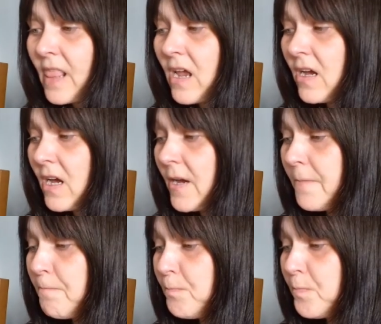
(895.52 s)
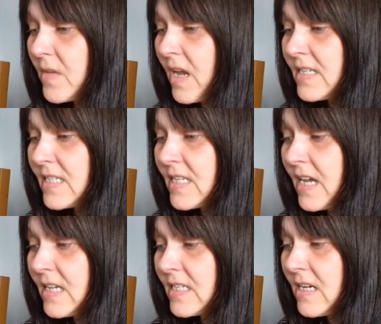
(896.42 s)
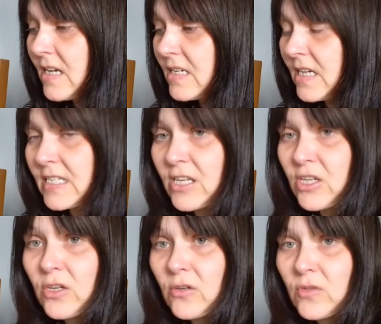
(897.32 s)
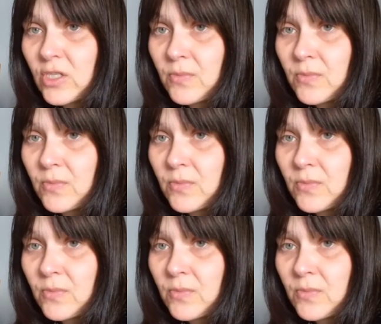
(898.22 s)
as a new